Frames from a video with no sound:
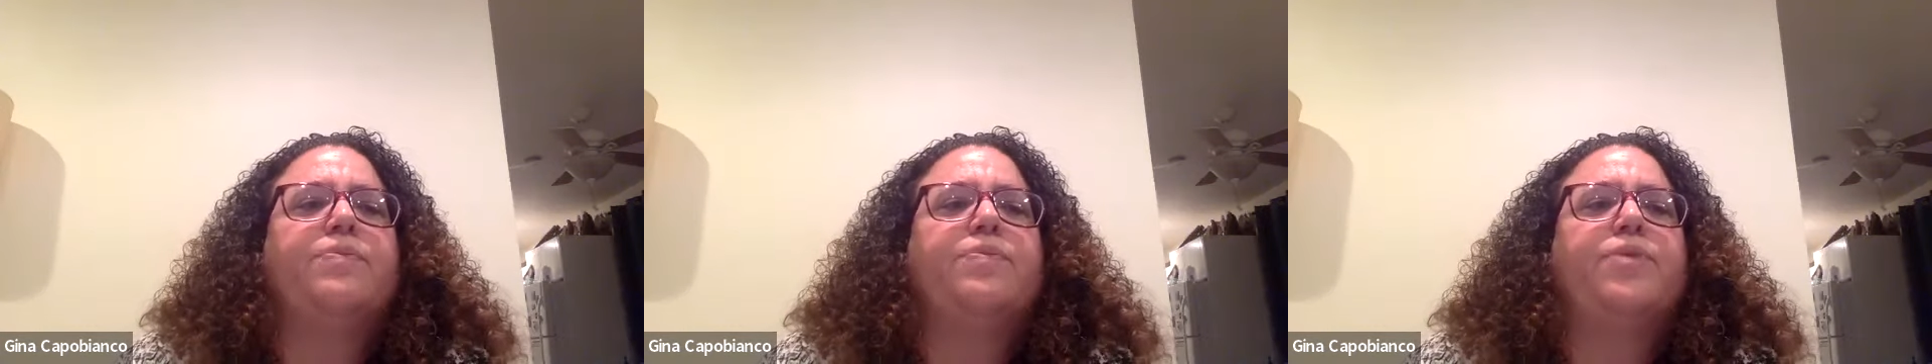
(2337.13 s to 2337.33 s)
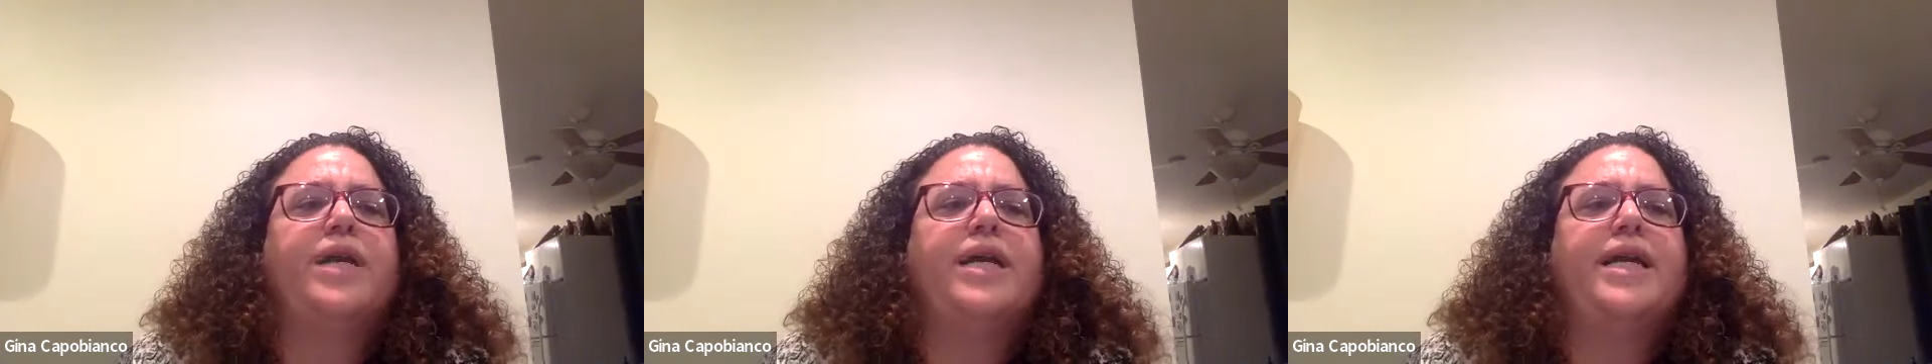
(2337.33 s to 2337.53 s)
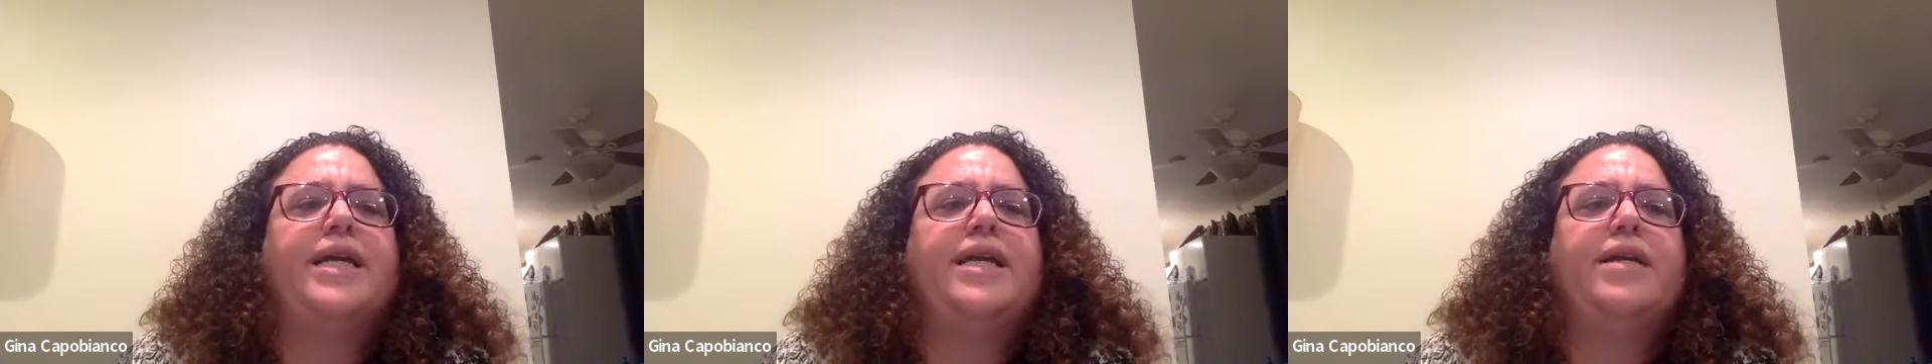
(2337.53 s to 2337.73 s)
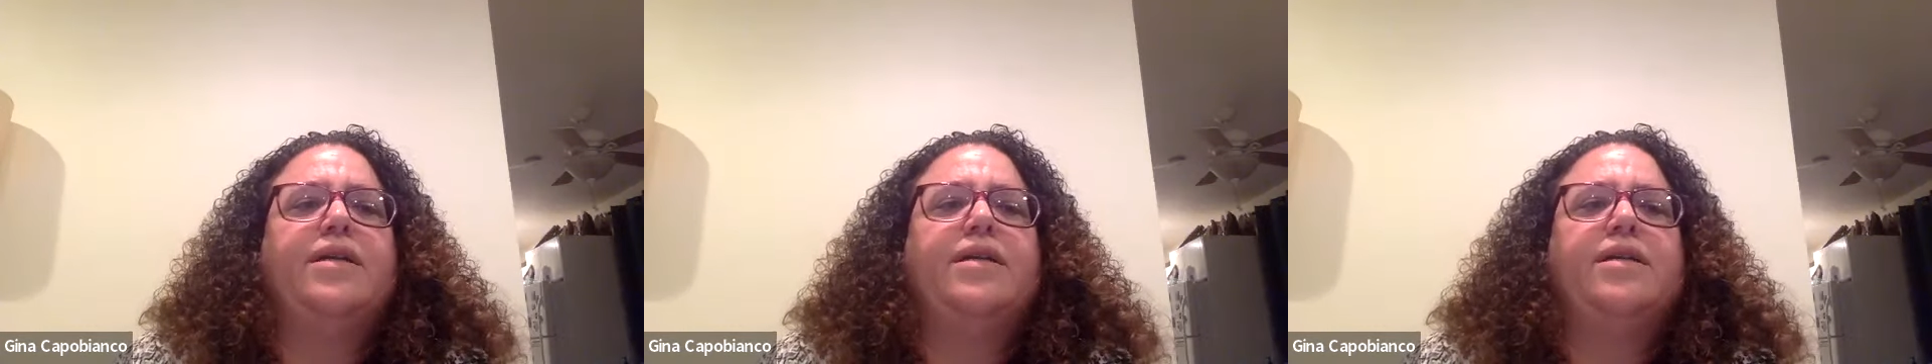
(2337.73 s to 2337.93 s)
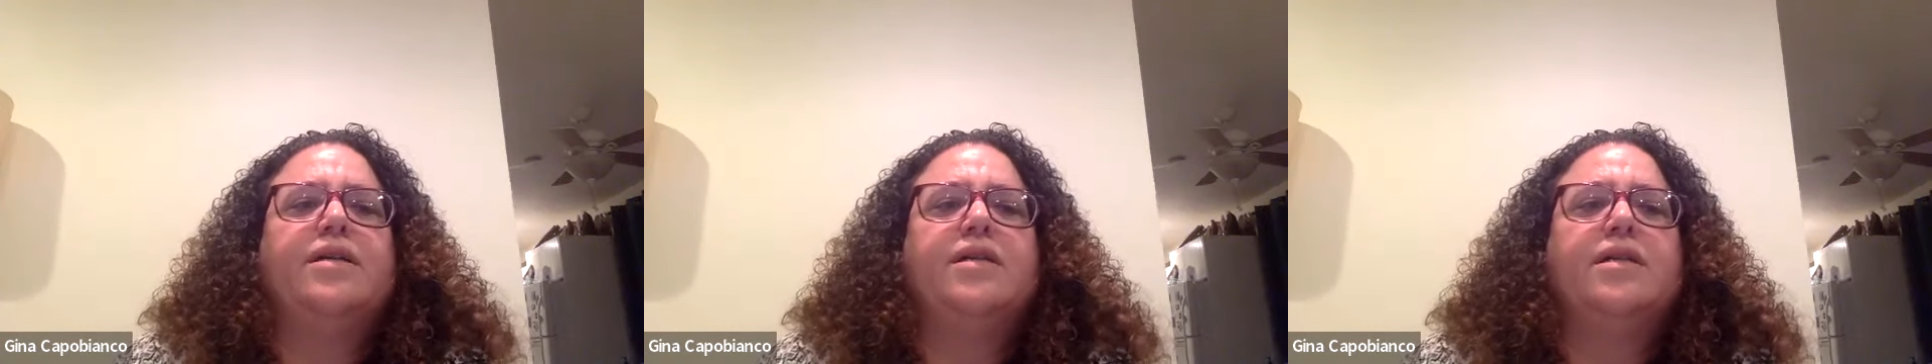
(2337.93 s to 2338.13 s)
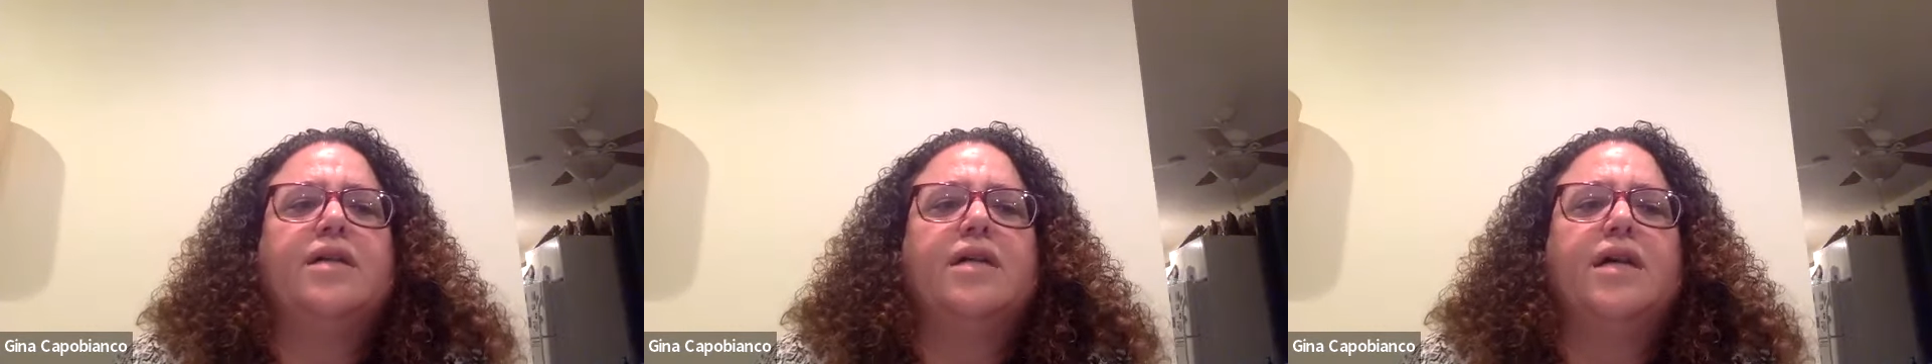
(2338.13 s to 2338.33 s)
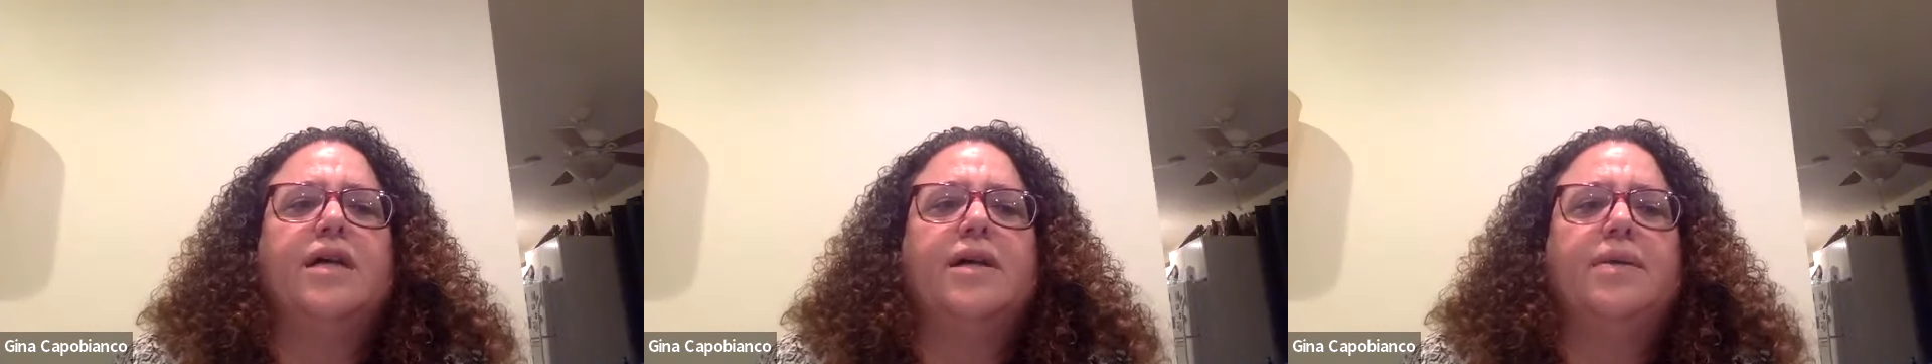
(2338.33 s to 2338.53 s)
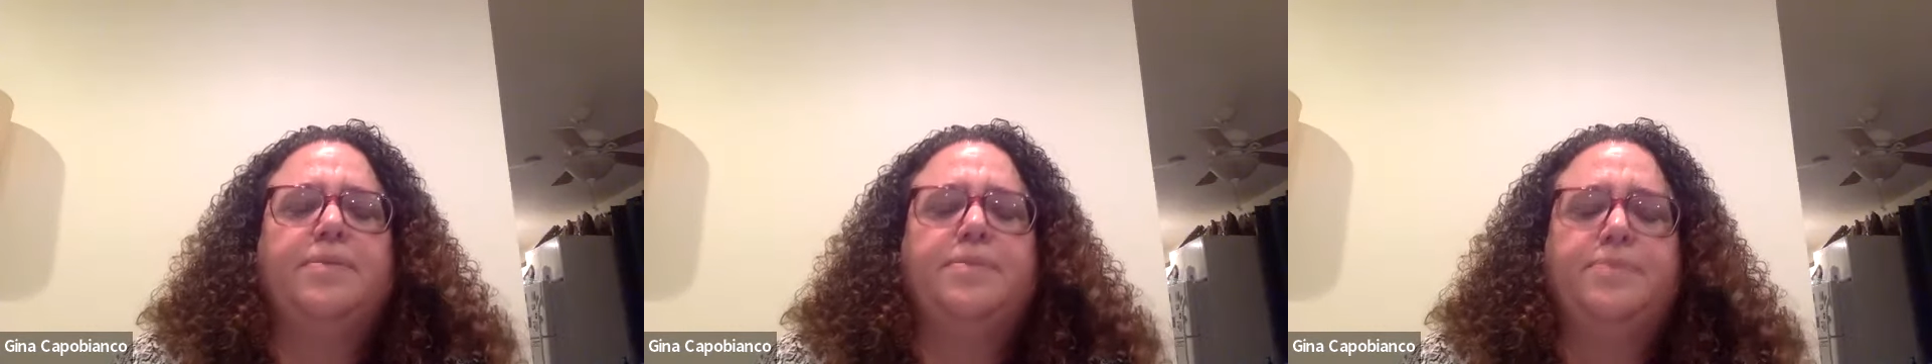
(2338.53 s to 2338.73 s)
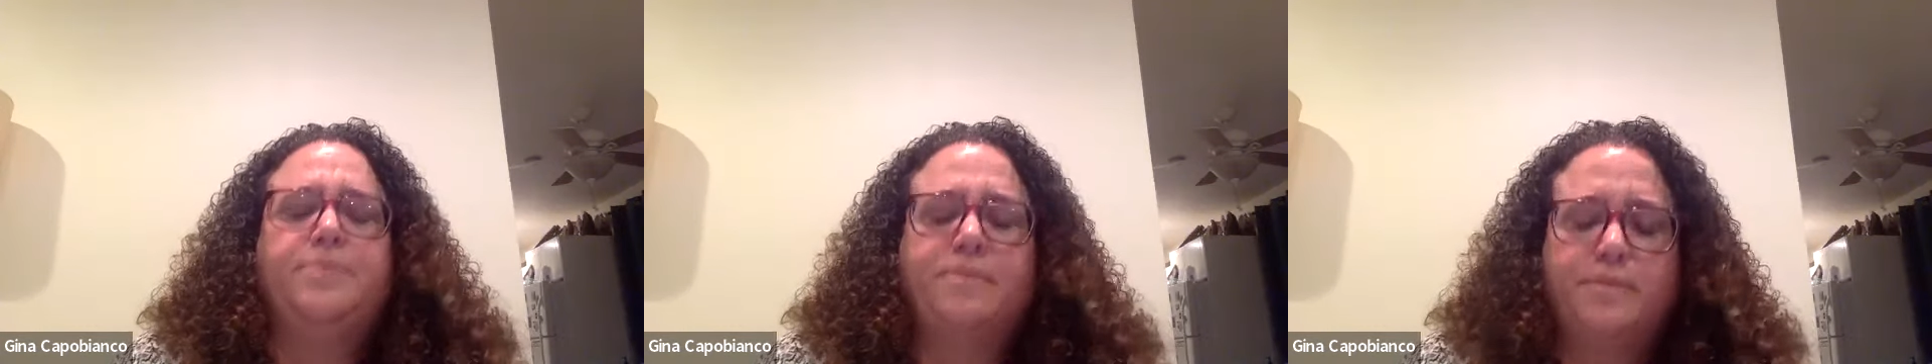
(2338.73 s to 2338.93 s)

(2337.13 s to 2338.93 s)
brain to